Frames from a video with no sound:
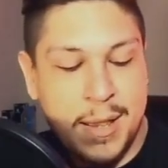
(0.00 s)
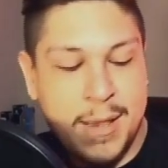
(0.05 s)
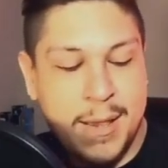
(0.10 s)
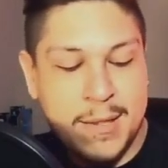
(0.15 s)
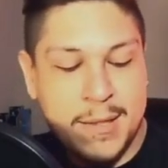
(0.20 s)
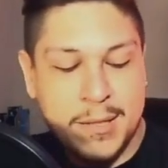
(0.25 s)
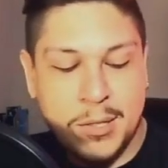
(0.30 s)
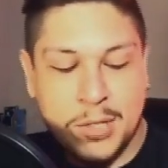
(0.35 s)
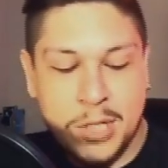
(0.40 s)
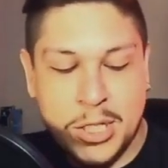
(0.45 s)

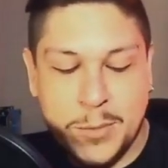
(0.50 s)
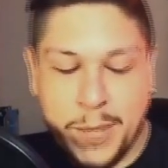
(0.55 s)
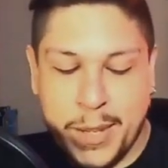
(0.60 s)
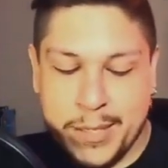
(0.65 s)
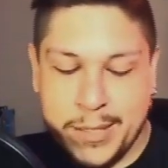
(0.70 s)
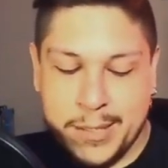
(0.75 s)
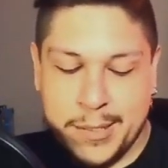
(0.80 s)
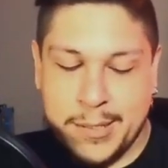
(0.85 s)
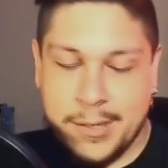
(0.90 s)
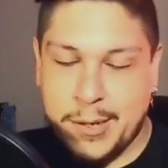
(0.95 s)
So she's
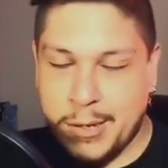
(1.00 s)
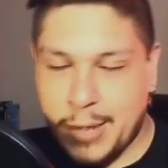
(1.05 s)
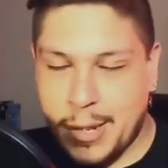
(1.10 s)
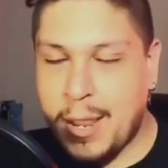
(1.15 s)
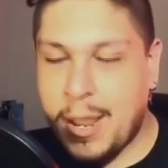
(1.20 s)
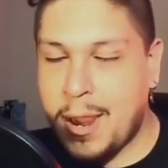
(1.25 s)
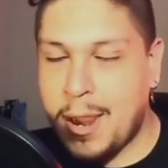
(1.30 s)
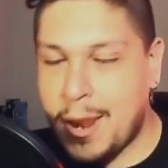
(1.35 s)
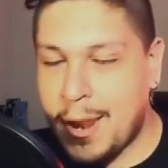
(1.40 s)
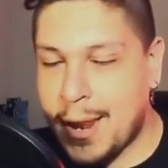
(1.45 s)
basically saying, like,
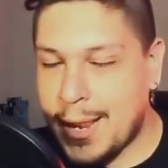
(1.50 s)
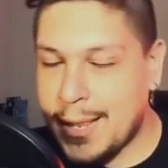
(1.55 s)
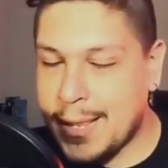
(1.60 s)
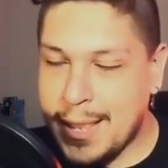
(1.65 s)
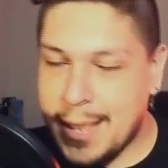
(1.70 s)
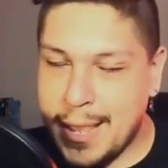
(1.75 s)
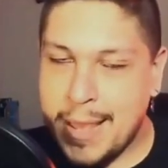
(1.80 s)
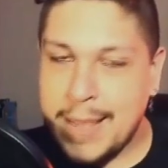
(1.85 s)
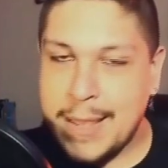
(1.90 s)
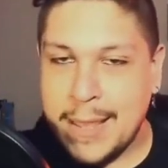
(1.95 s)
all right,
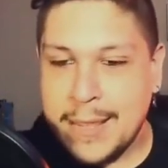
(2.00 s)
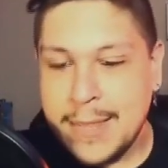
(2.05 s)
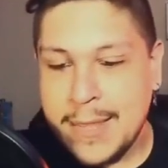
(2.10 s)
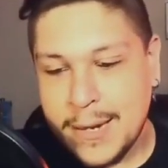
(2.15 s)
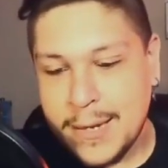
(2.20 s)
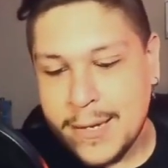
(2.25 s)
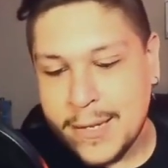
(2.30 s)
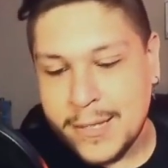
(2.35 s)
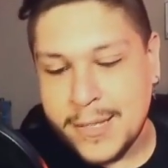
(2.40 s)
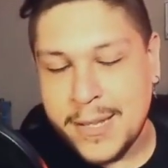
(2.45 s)
yeah, yeah, that
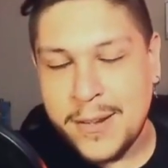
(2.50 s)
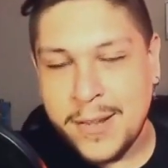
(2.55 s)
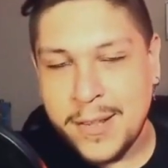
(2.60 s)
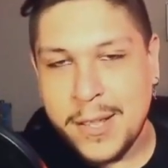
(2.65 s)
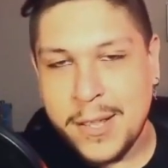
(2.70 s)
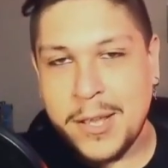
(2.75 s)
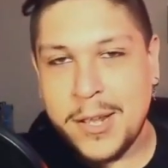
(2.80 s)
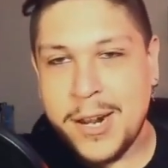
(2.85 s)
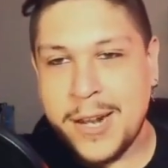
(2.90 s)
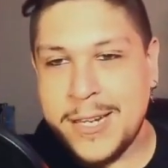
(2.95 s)
does sound like a
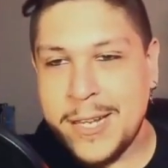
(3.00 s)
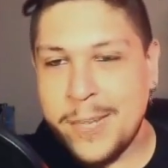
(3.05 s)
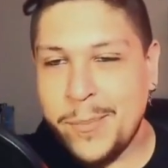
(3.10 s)
good idea.